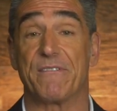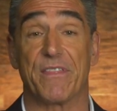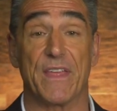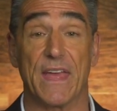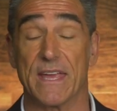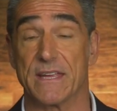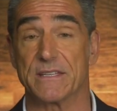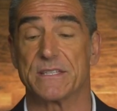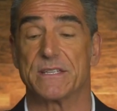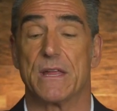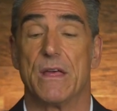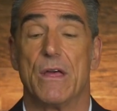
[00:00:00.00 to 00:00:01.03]

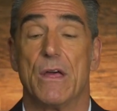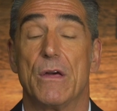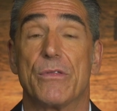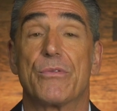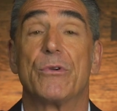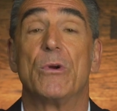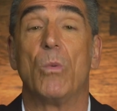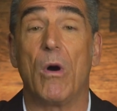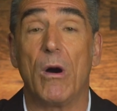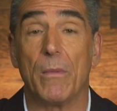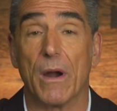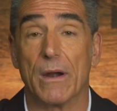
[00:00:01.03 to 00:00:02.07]
things through
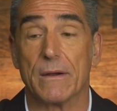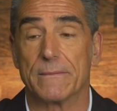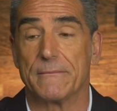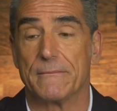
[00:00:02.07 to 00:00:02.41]
Walmart.